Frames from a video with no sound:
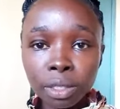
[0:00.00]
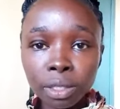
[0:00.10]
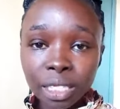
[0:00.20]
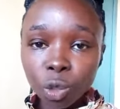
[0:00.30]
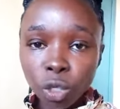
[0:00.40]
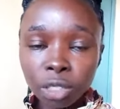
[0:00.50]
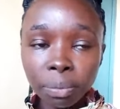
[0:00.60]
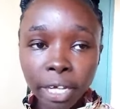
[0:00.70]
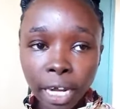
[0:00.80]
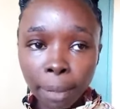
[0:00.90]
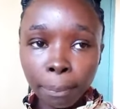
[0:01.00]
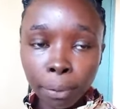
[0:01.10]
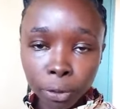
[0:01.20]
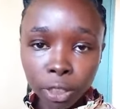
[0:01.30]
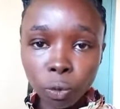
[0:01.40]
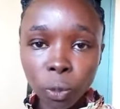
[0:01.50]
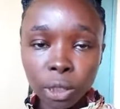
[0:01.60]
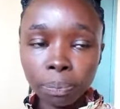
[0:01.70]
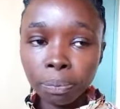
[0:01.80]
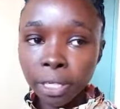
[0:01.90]
That is what Michele Ponte was
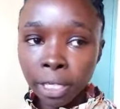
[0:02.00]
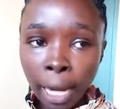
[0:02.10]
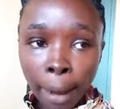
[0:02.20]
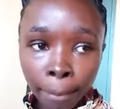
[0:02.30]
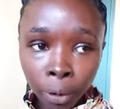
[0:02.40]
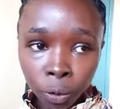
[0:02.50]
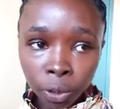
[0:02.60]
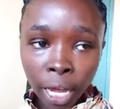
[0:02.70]
speaking about,